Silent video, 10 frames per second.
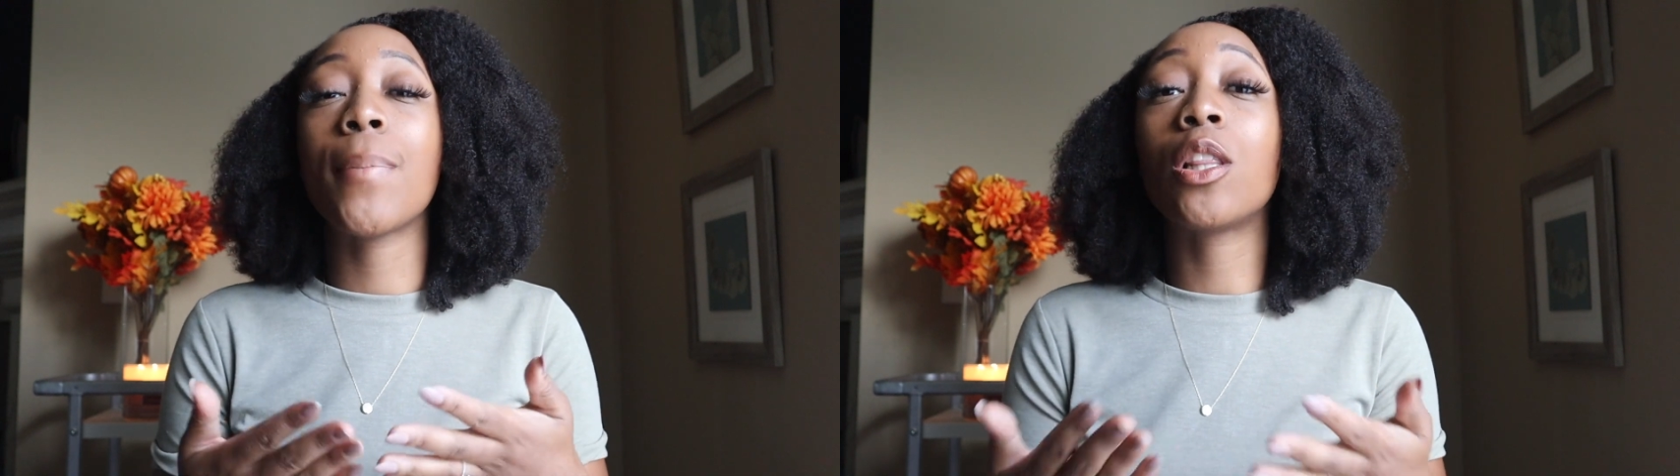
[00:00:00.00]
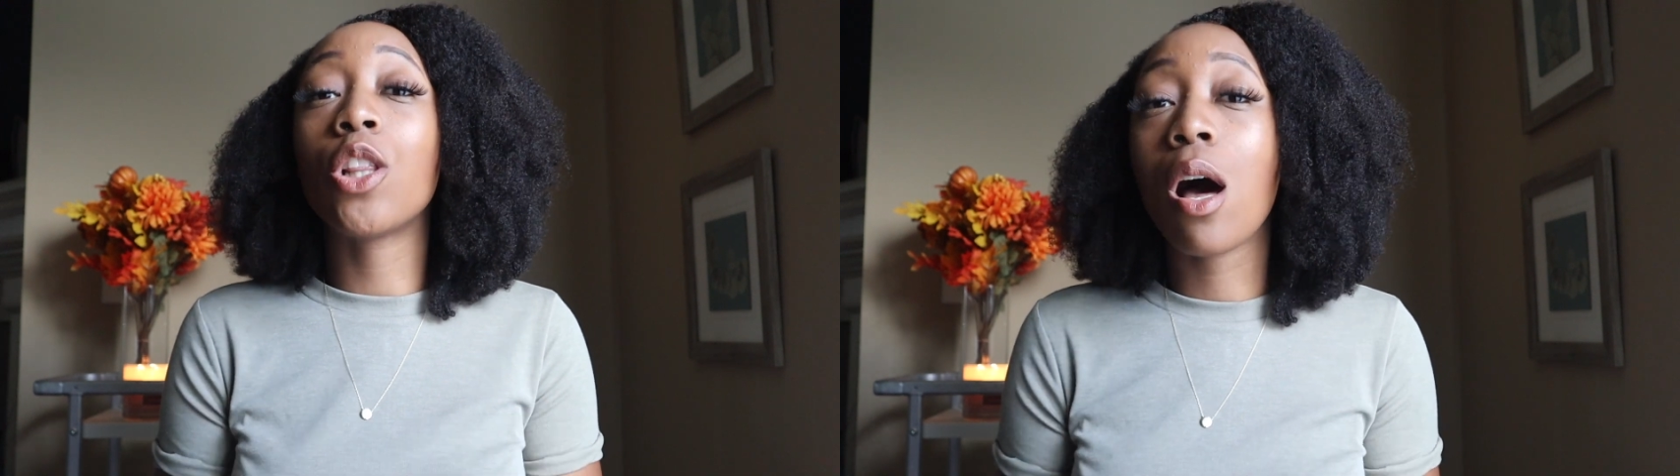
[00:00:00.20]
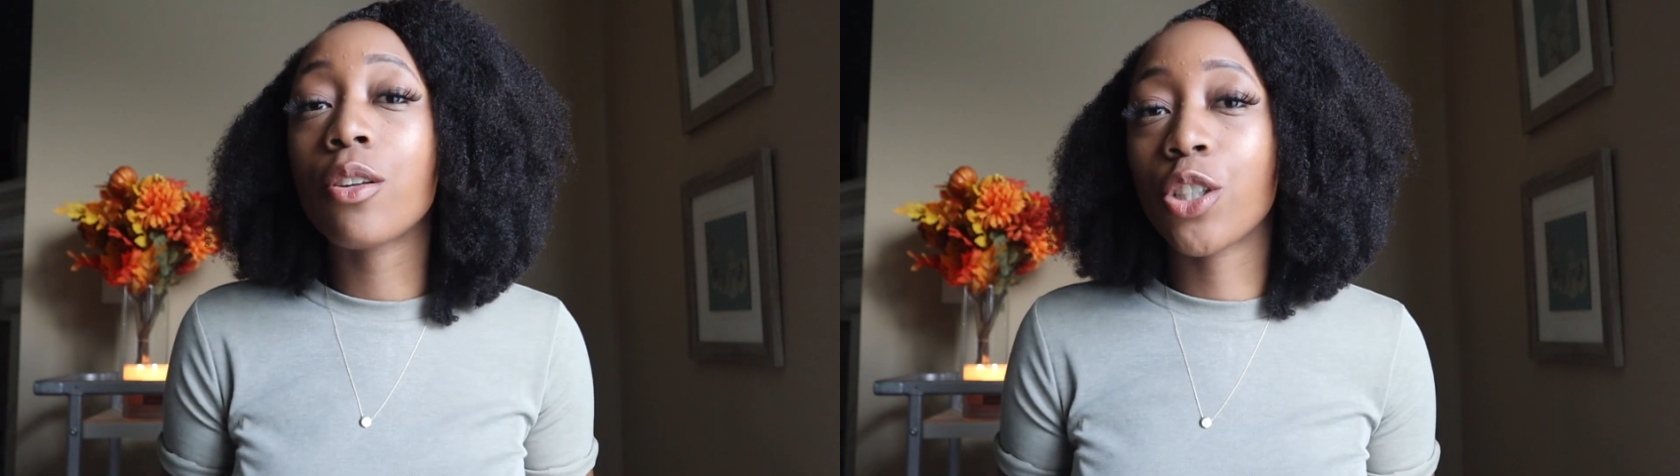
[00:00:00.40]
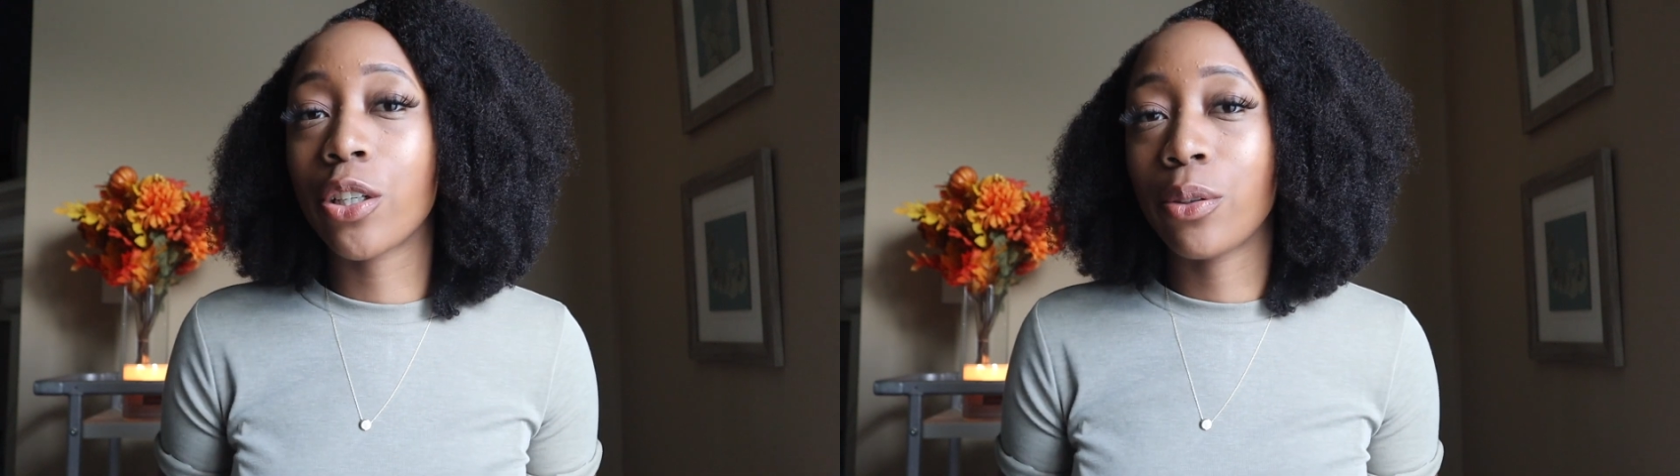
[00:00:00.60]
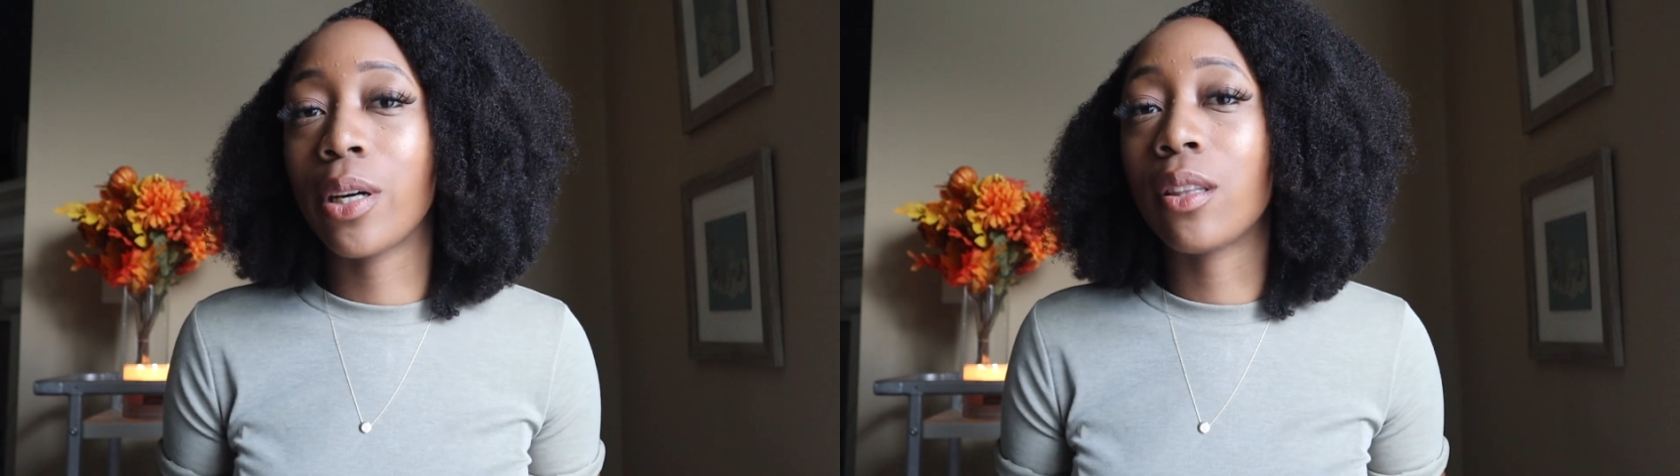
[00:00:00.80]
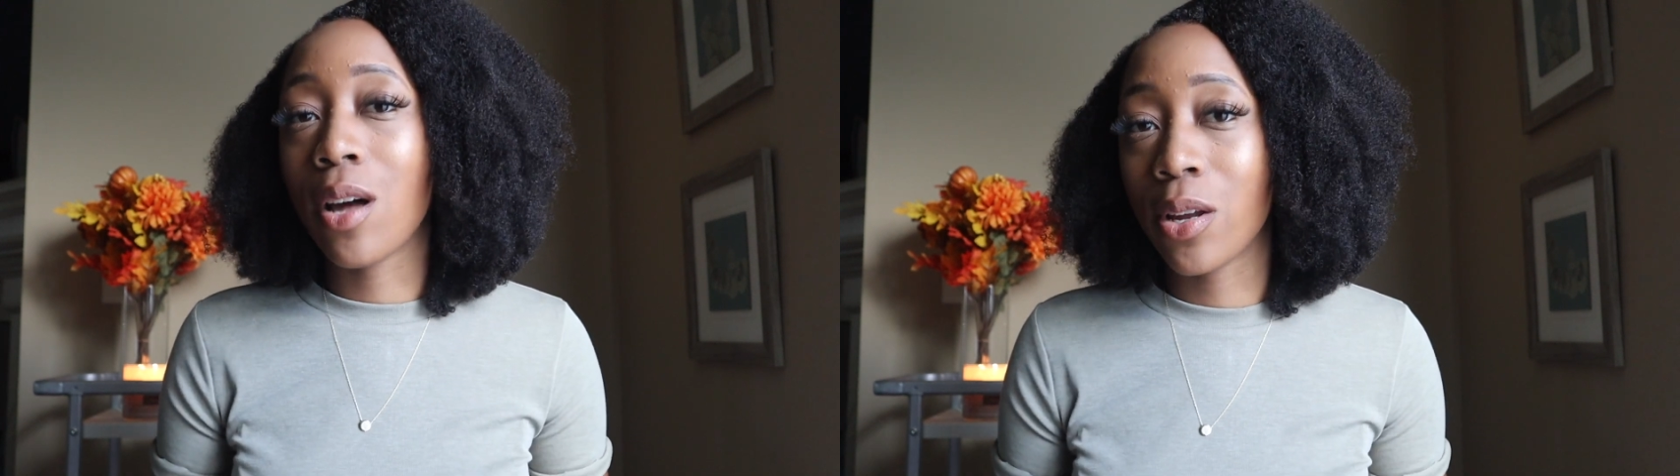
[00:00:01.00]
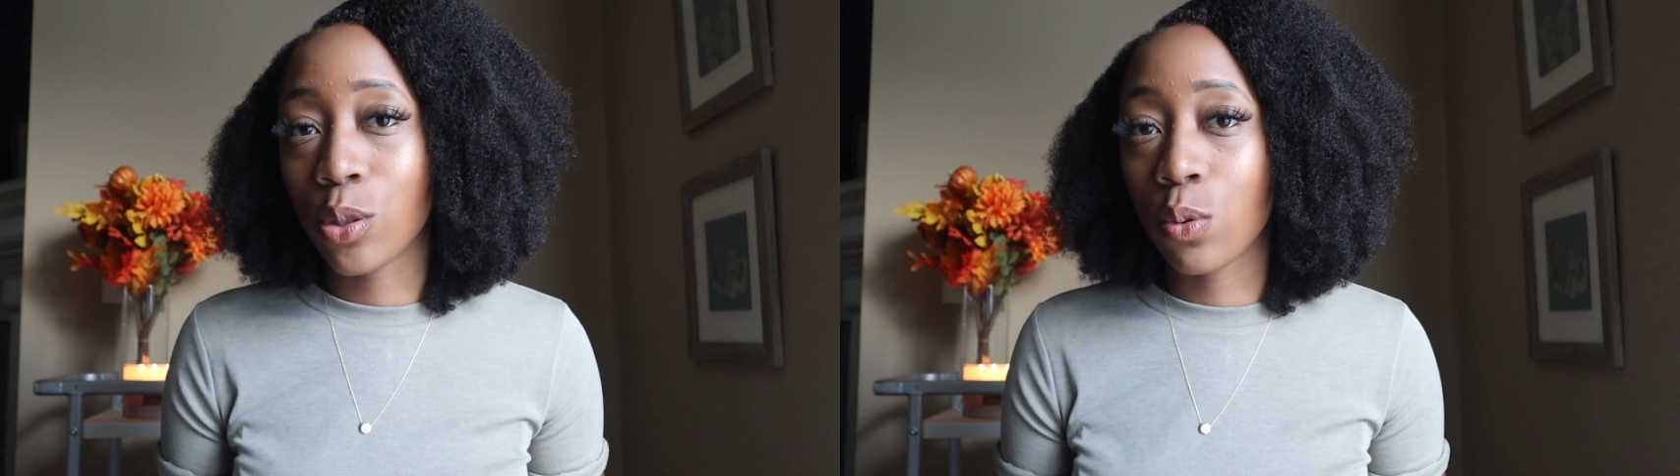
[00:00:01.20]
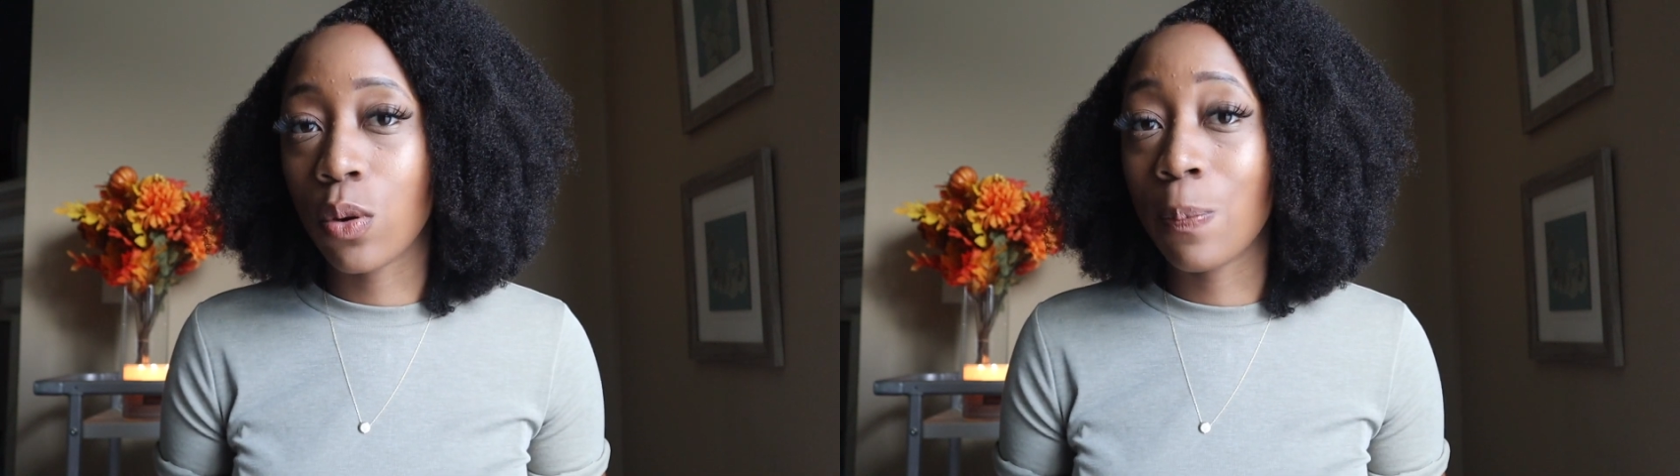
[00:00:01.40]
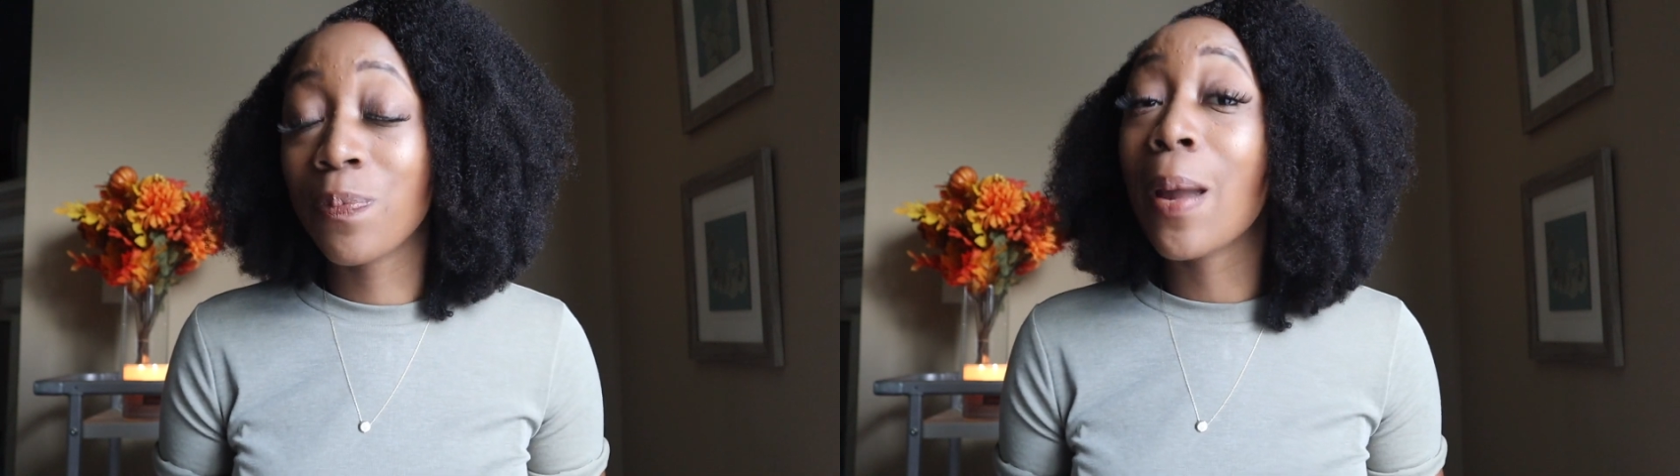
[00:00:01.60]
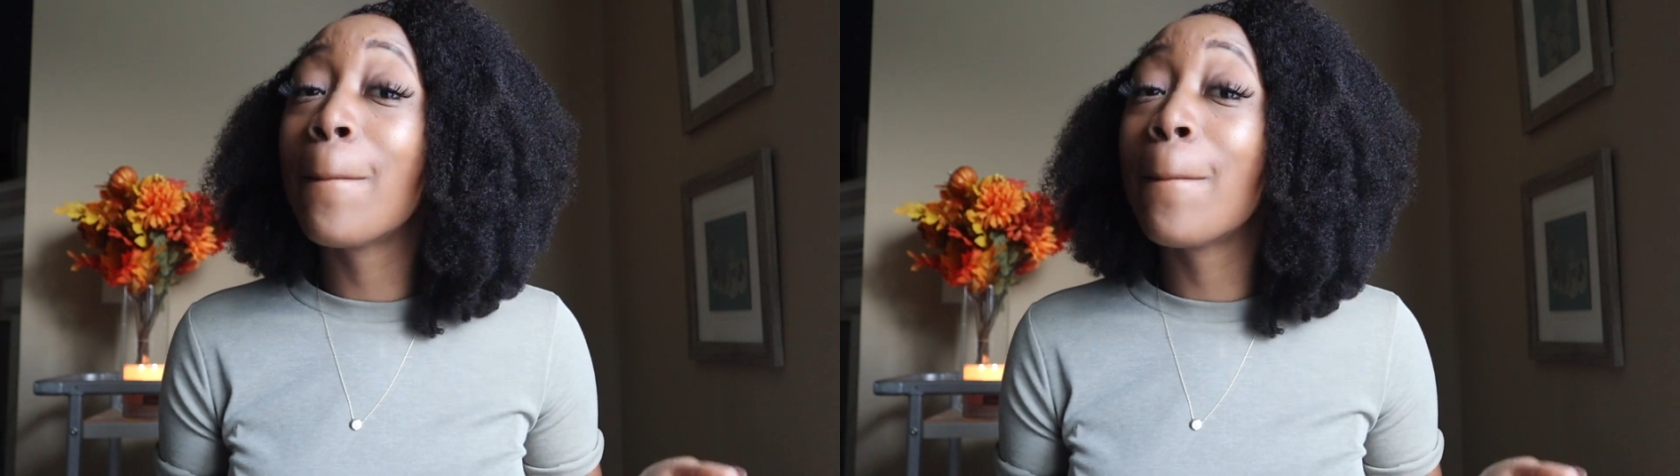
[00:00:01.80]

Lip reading: law journal in law school.